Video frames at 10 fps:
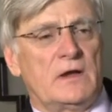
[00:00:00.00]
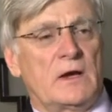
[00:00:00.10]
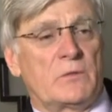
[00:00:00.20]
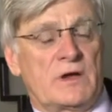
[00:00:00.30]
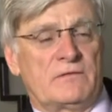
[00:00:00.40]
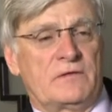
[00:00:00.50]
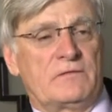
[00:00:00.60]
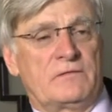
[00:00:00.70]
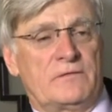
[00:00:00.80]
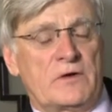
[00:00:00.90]
And we have
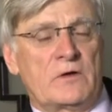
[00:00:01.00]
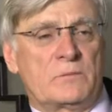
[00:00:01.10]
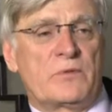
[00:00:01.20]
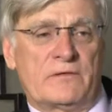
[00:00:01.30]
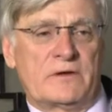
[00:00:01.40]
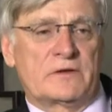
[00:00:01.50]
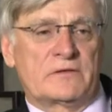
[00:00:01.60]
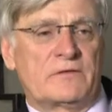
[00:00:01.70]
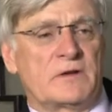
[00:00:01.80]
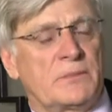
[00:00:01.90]
very good provenance
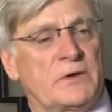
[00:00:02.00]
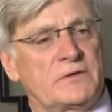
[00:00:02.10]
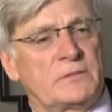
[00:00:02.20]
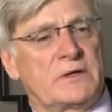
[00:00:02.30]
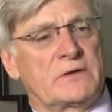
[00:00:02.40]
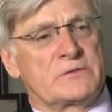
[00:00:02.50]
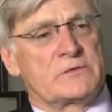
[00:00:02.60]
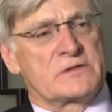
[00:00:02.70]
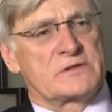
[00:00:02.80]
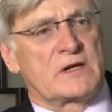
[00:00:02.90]
of the deposit because it
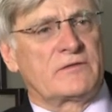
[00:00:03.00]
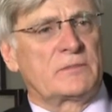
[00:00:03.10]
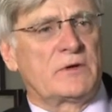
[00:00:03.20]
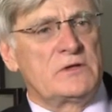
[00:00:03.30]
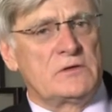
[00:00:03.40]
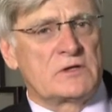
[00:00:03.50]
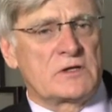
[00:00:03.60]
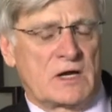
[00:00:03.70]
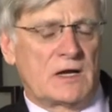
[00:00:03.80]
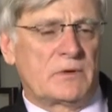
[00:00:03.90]
was discovered by Union
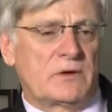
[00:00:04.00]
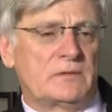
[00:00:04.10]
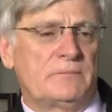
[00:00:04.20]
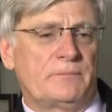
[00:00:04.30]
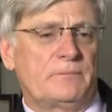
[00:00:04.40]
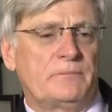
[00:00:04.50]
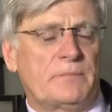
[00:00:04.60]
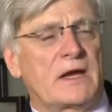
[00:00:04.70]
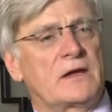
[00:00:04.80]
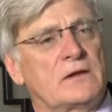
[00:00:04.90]
Carbide
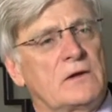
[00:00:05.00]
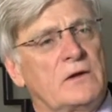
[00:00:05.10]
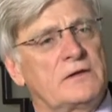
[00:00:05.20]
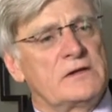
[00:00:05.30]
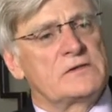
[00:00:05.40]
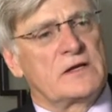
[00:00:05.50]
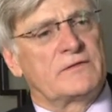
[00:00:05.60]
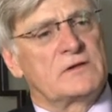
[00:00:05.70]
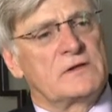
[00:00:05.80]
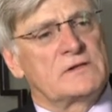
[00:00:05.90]
back in the
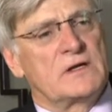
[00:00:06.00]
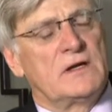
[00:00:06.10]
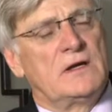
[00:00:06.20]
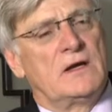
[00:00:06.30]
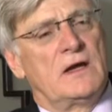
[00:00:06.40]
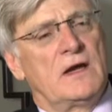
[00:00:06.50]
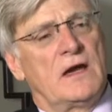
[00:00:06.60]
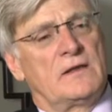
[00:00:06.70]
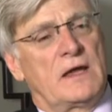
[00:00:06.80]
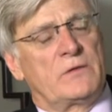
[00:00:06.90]
1970s,
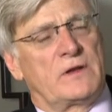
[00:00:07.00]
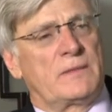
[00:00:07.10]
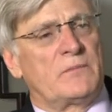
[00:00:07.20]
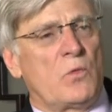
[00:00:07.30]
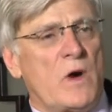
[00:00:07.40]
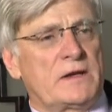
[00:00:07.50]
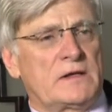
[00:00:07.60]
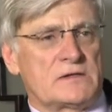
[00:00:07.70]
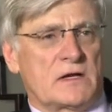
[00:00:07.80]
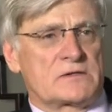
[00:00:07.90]
and they were the number one
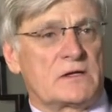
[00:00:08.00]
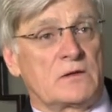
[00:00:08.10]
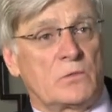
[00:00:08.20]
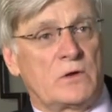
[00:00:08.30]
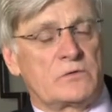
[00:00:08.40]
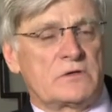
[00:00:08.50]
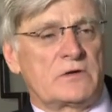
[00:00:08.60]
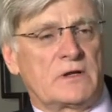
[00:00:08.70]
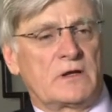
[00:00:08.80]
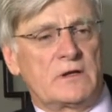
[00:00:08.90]
in tungsten in the world
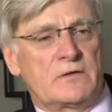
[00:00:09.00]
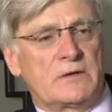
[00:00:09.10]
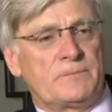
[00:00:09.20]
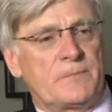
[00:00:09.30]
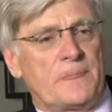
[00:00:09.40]
during that era.